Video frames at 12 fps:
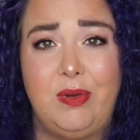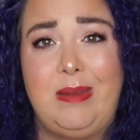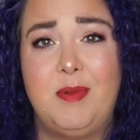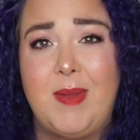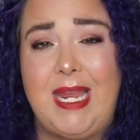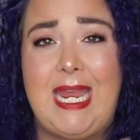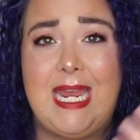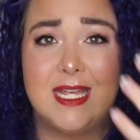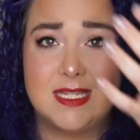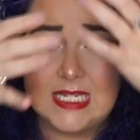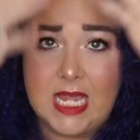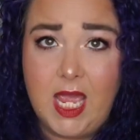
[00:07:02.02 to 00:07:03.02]
cream in my
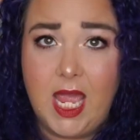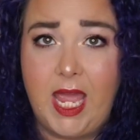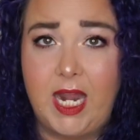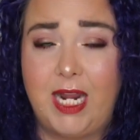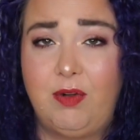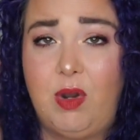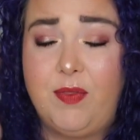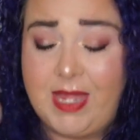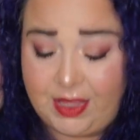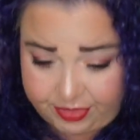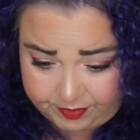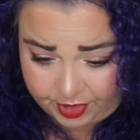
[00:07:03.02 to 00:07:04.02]
hands and I run
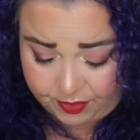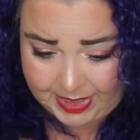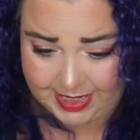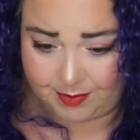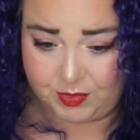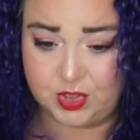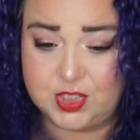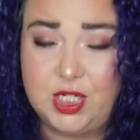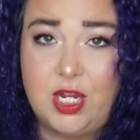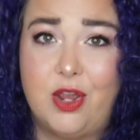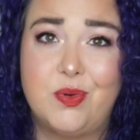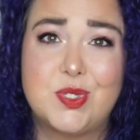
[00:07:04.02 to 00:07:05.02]
that through and I'm good to
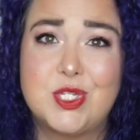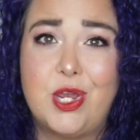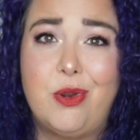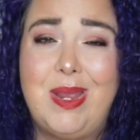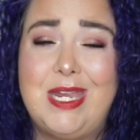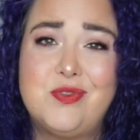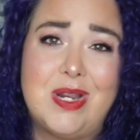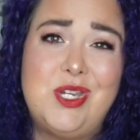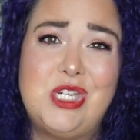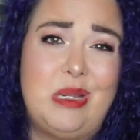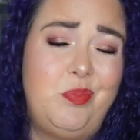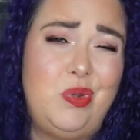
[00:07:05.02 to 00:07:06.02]
go. So a dry
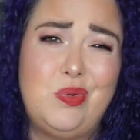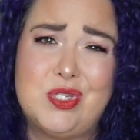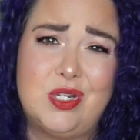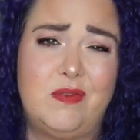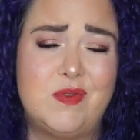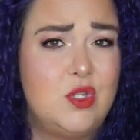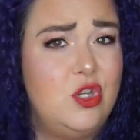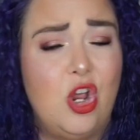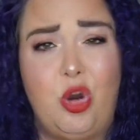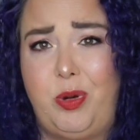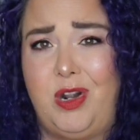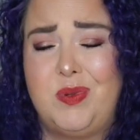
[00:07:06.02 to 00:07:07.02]
shampoo serves
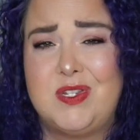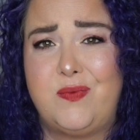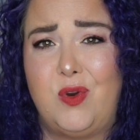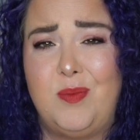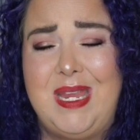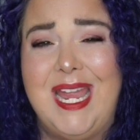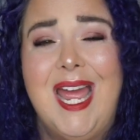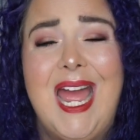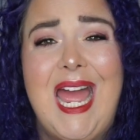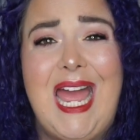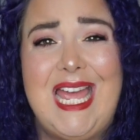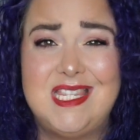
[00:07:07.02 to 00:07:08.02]
no purpose for me.
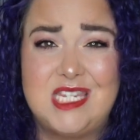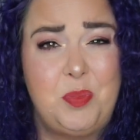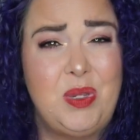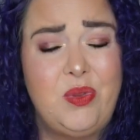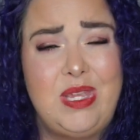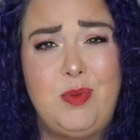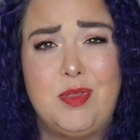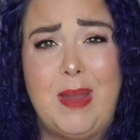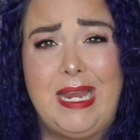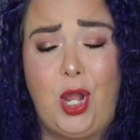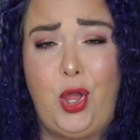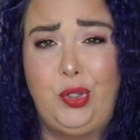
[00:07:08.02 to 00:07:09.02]
And typically with
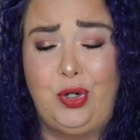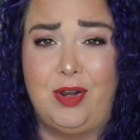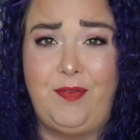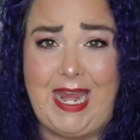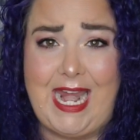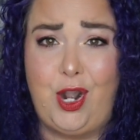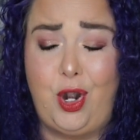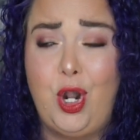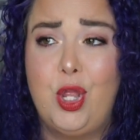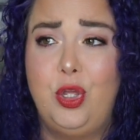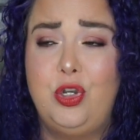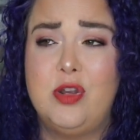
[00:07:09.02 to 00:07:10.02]
my color of
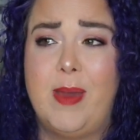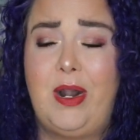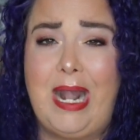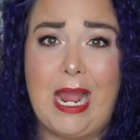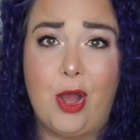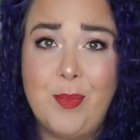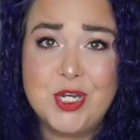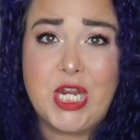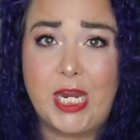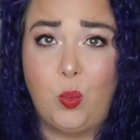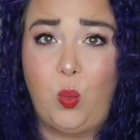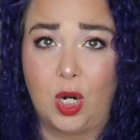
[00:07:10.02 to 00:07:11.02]
hair, no matter how much
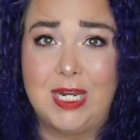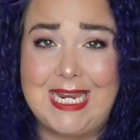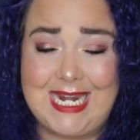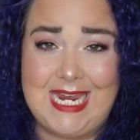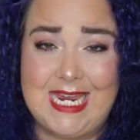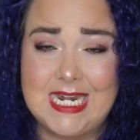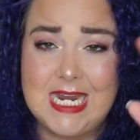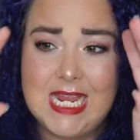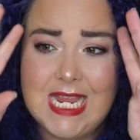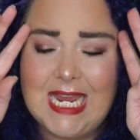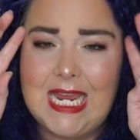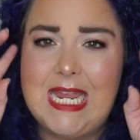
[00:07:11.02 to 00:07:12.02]
I work it in,
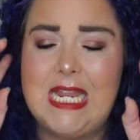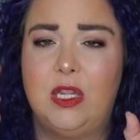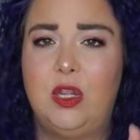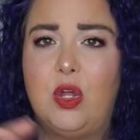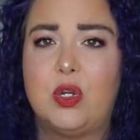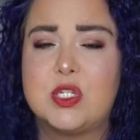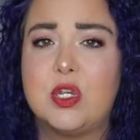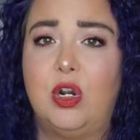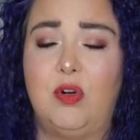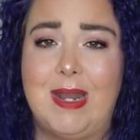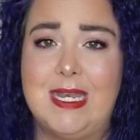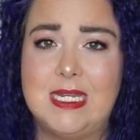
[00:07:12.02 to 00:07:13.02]
it looks
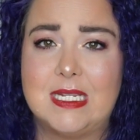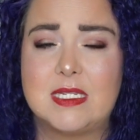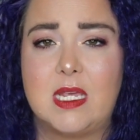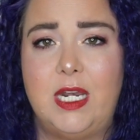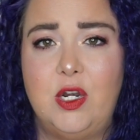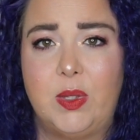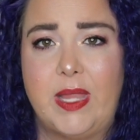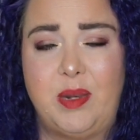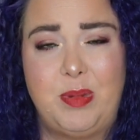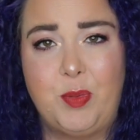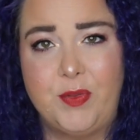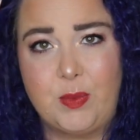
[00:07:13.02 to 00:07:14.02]
horrendous. I know a lot
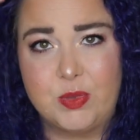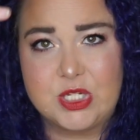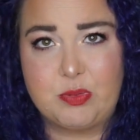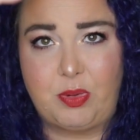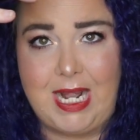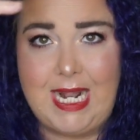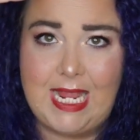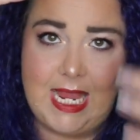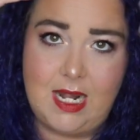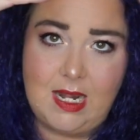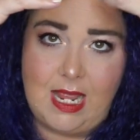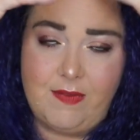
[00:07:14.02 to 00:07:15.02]
of people that will spray it
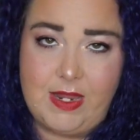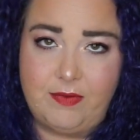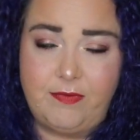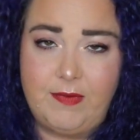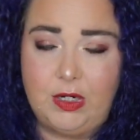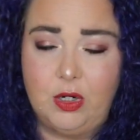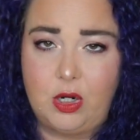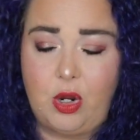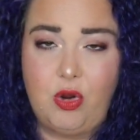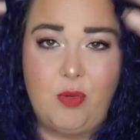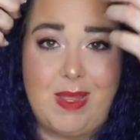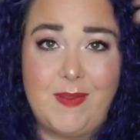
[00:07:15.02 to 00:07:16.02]
in and then finger
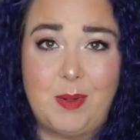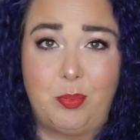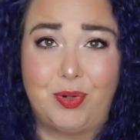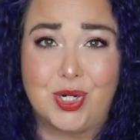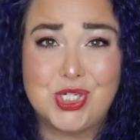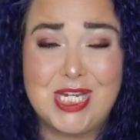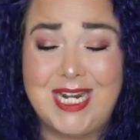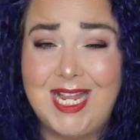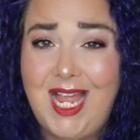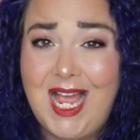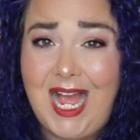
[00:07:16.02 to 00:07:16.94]
comb and then brush it.